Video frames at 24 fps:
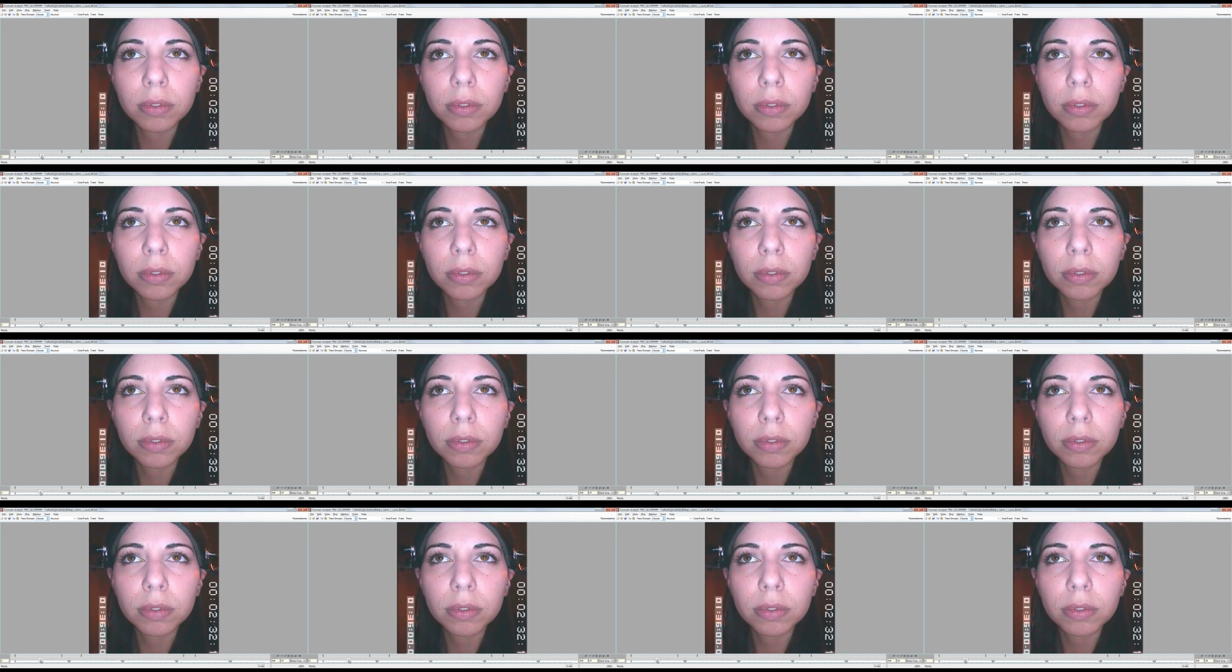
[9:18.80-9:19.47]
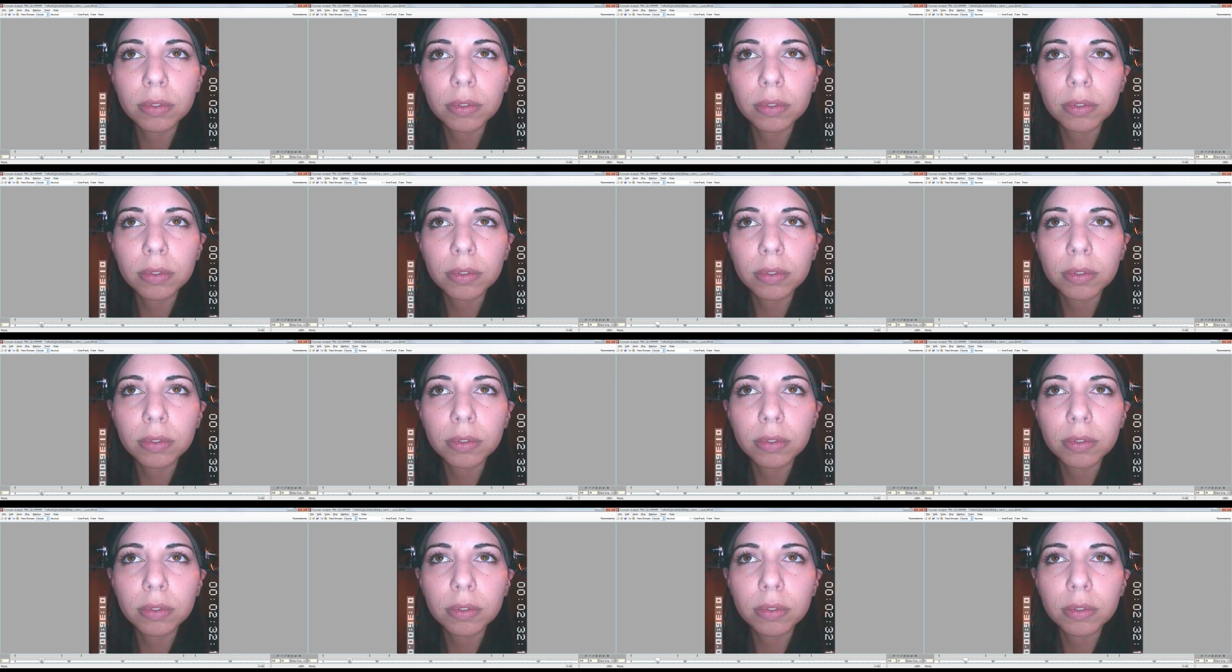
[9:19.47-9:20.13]
So I'll just
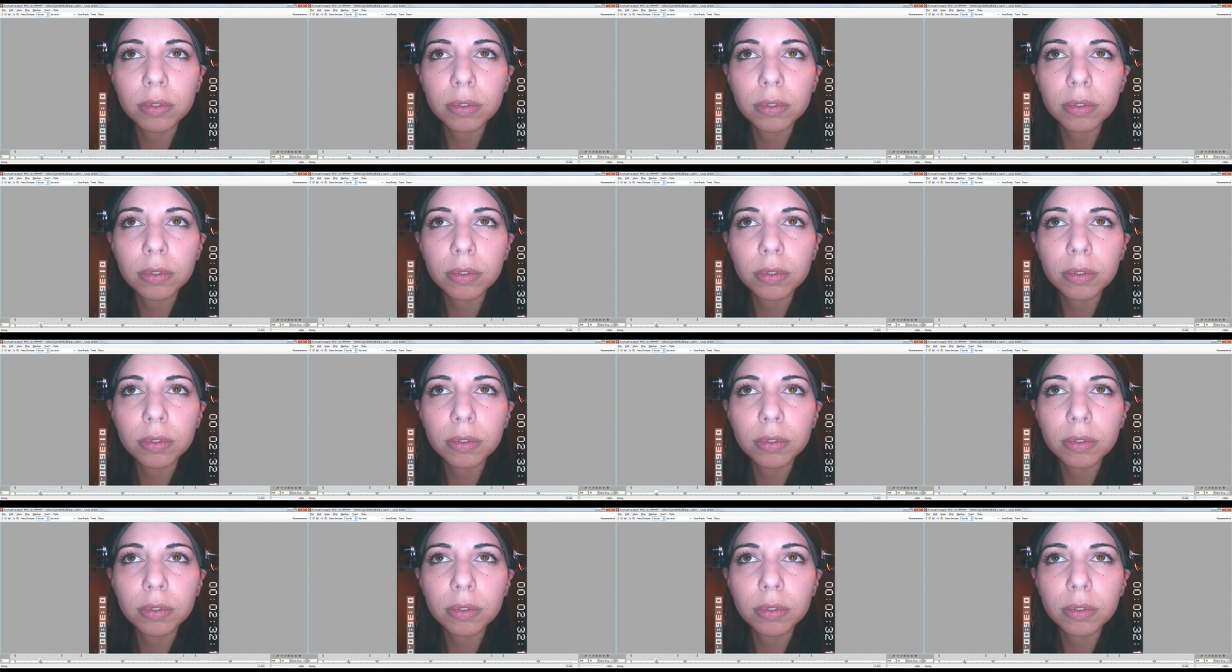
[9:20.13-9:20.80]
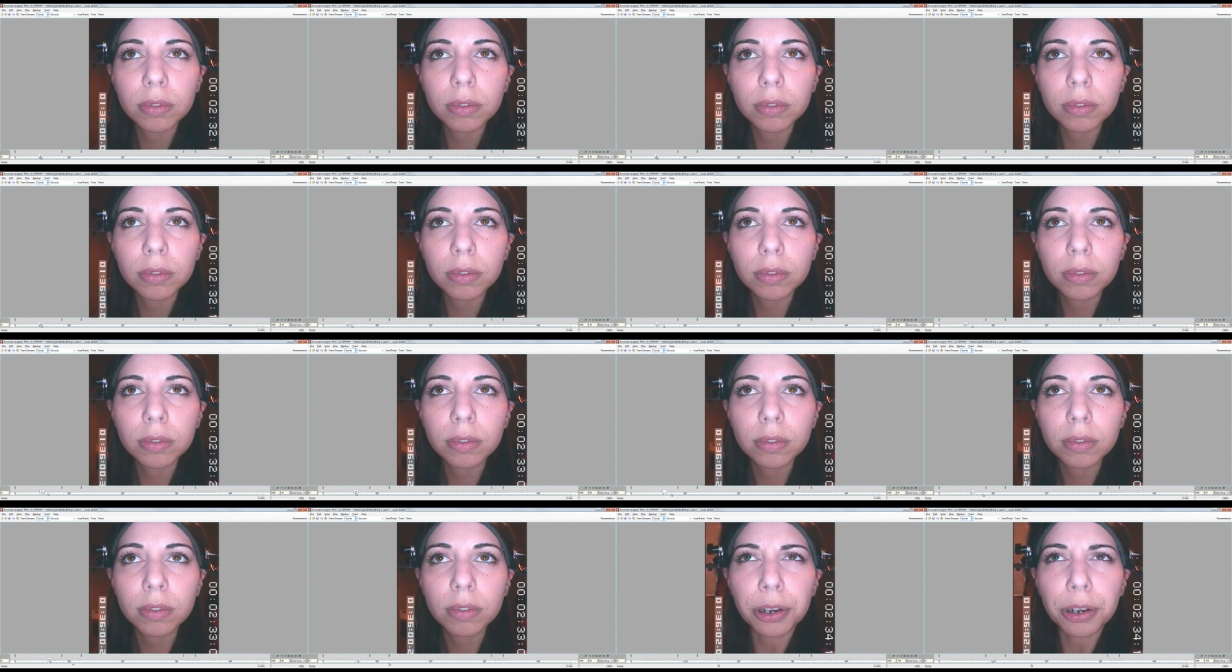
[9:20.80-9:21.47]
demonstrate that real quick. Say, for
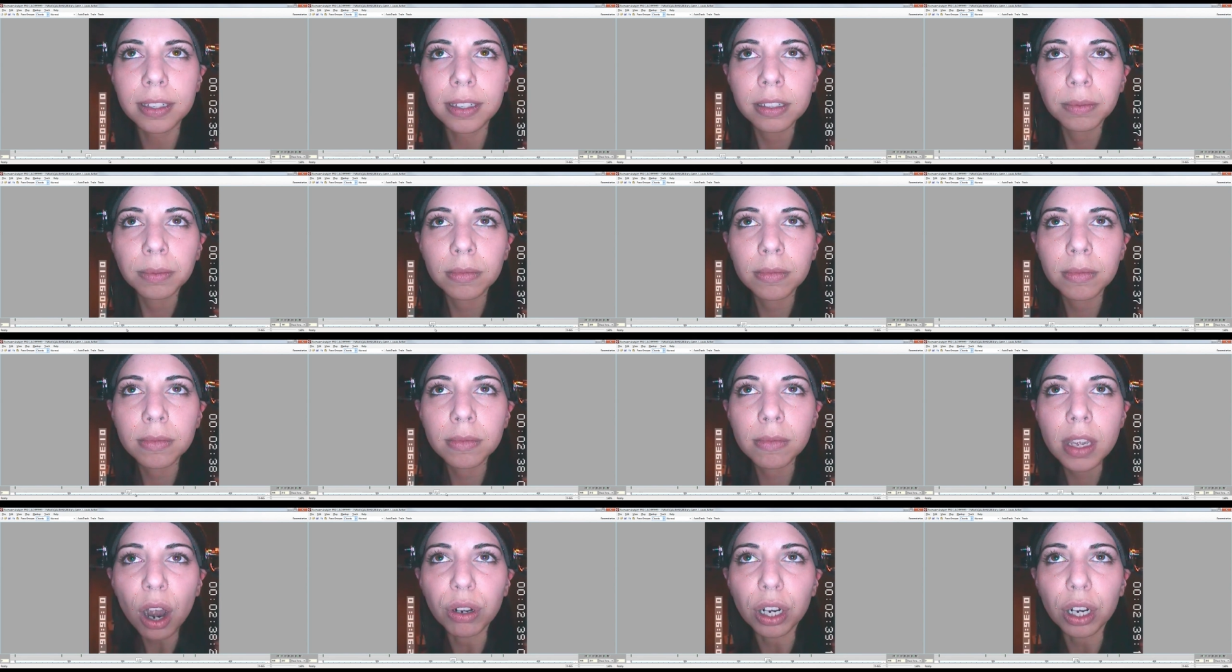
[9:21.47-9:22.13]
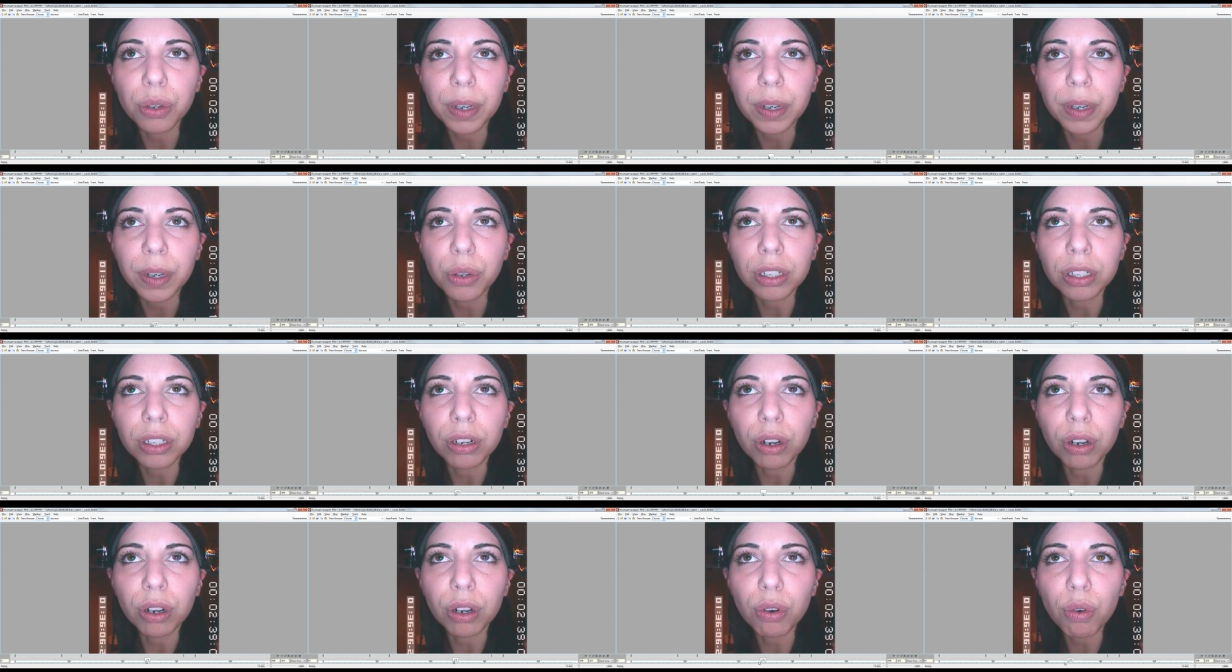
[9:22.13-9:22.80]
example, I need to put a training
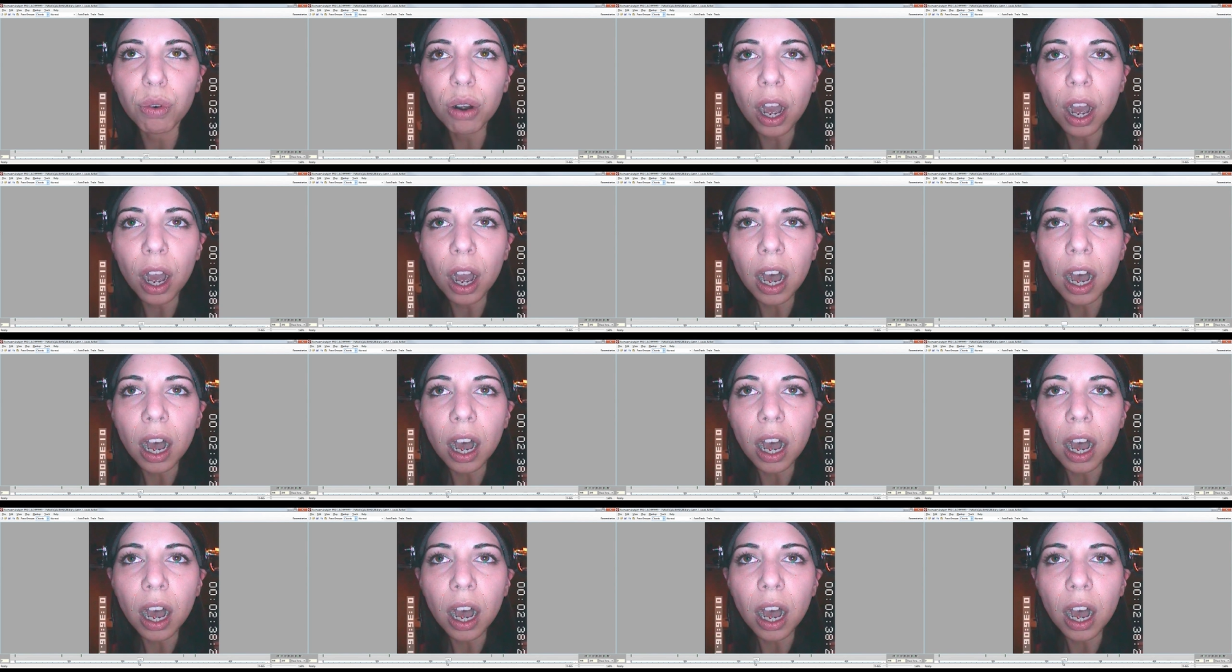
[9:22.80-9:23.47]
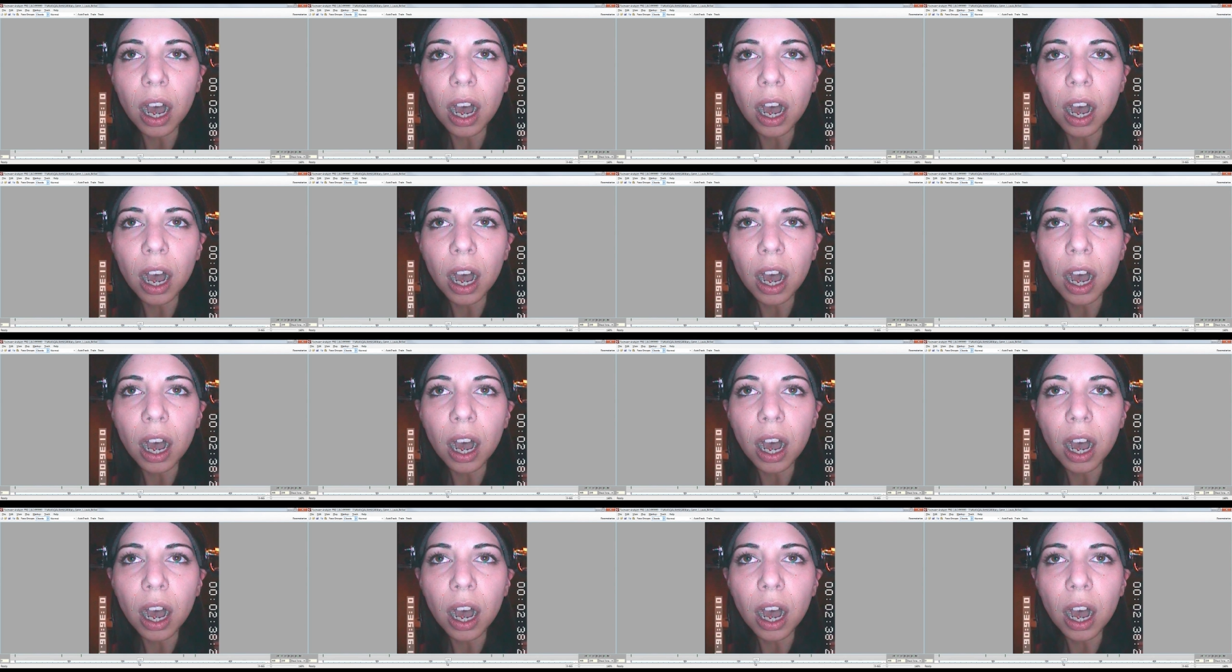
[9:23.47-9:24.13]
frame in here.
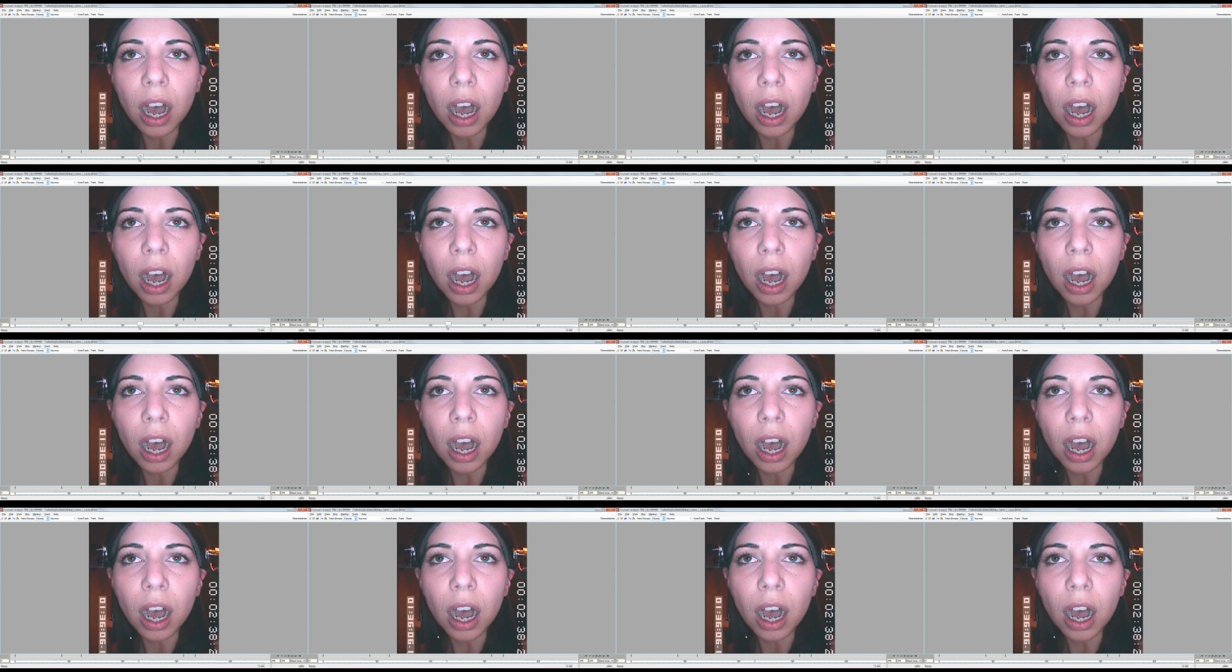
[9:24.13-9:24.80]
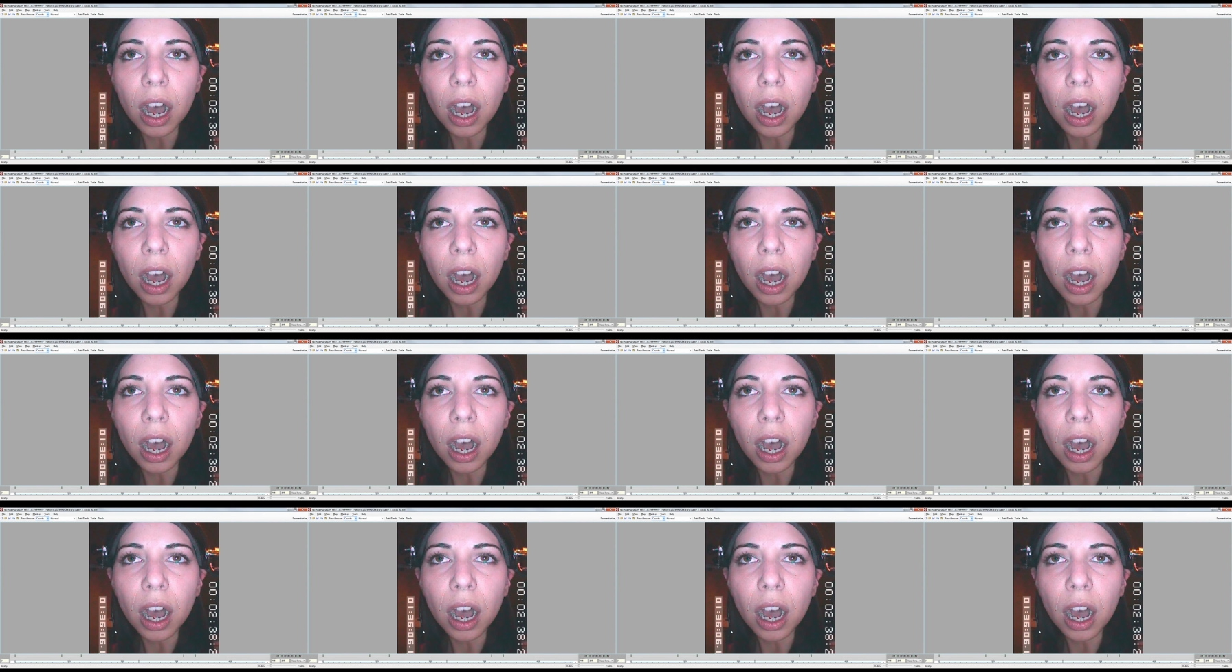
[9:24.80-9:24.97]
Yep.